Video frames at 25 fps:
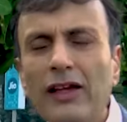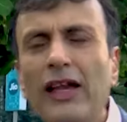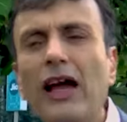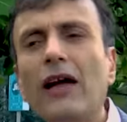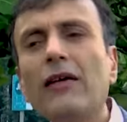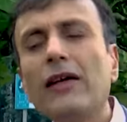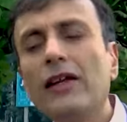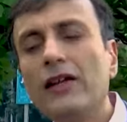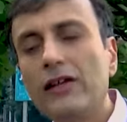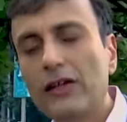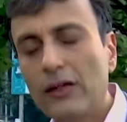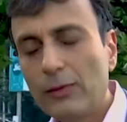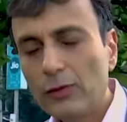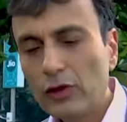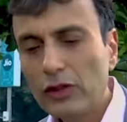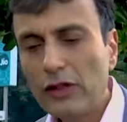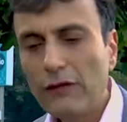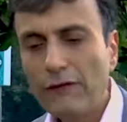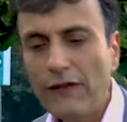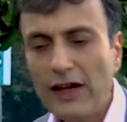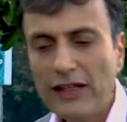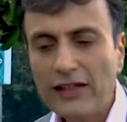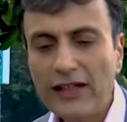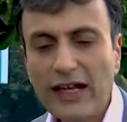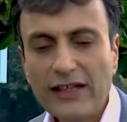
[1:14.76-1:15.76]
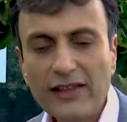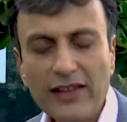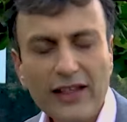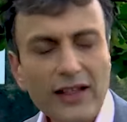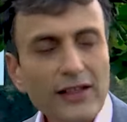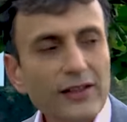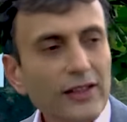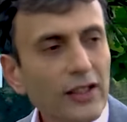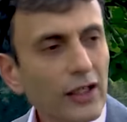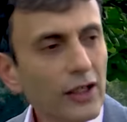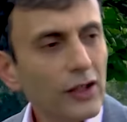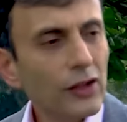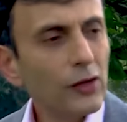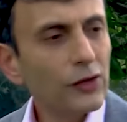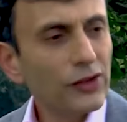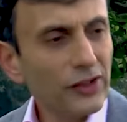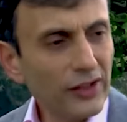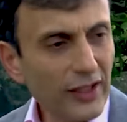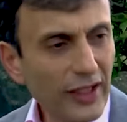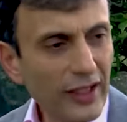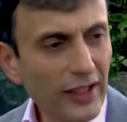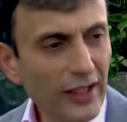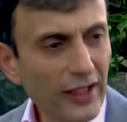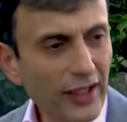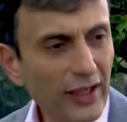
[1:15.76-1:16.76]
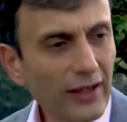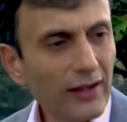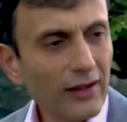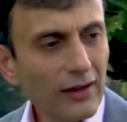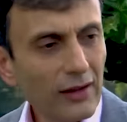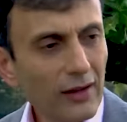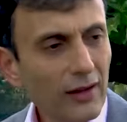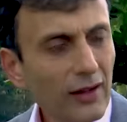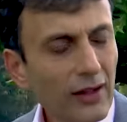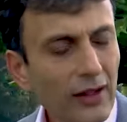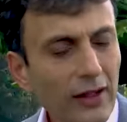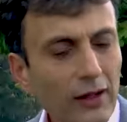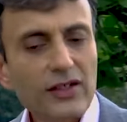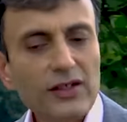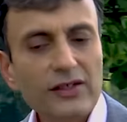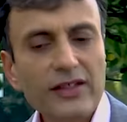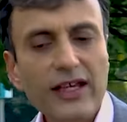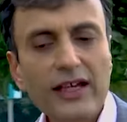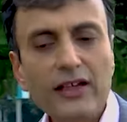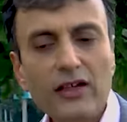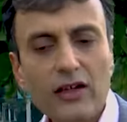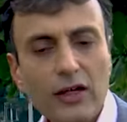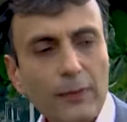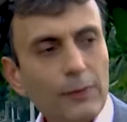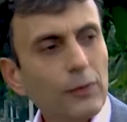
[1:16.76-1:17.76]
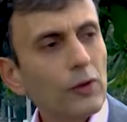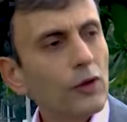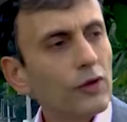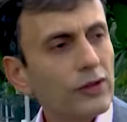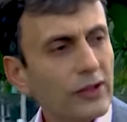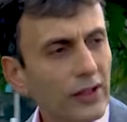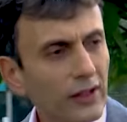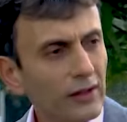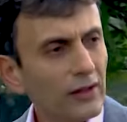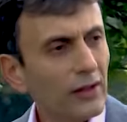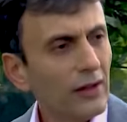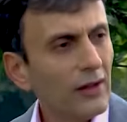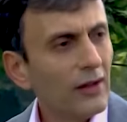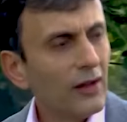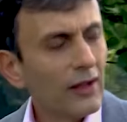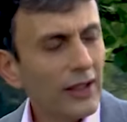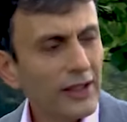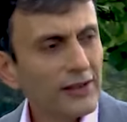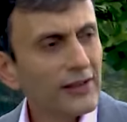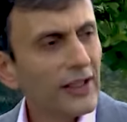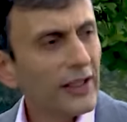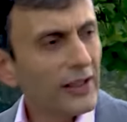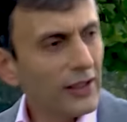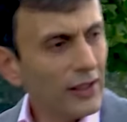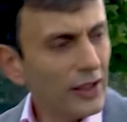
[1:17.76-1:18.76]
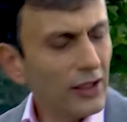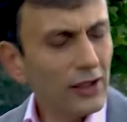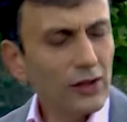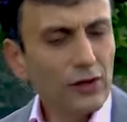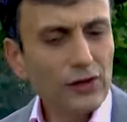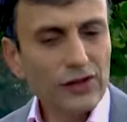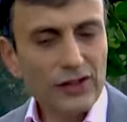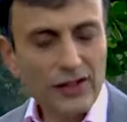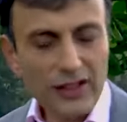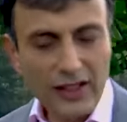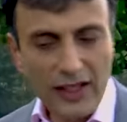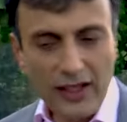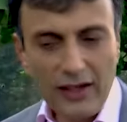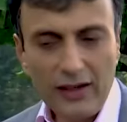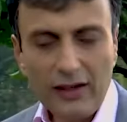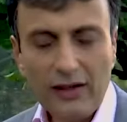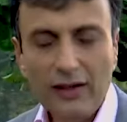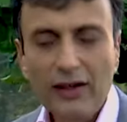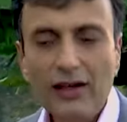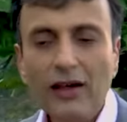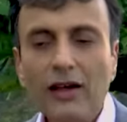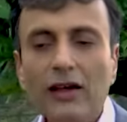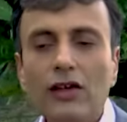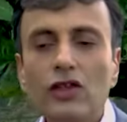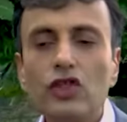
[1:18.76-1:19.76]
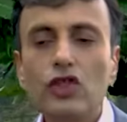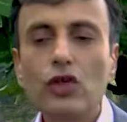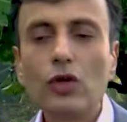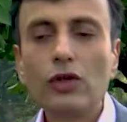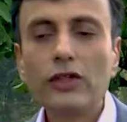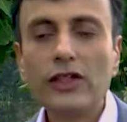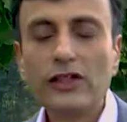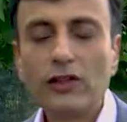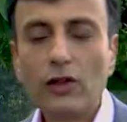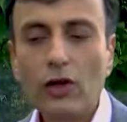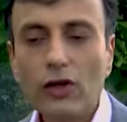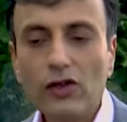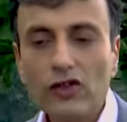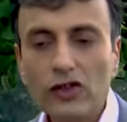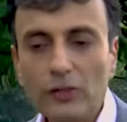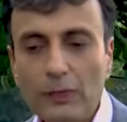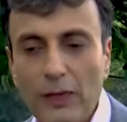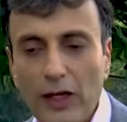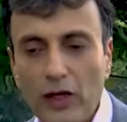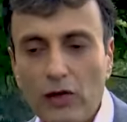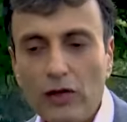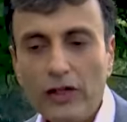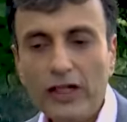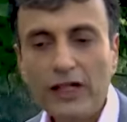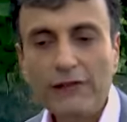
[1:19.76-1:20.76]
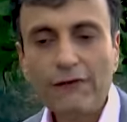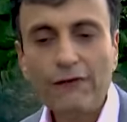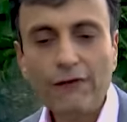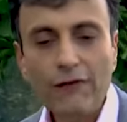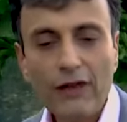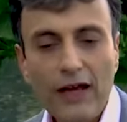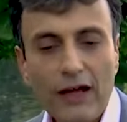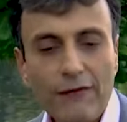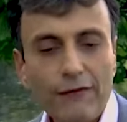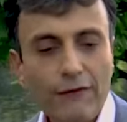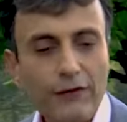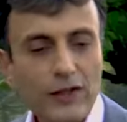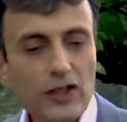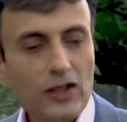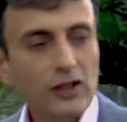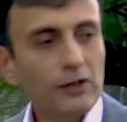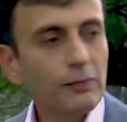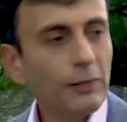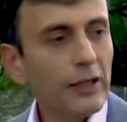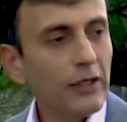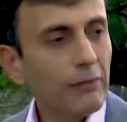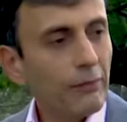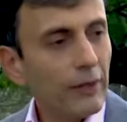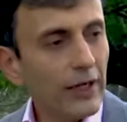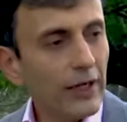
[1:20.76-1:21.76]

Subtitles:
Yeah, in terms of the fact that I think it's here to stay, which is that crypto is like here to stay. Sure, there's a lot of speculative fluff which has been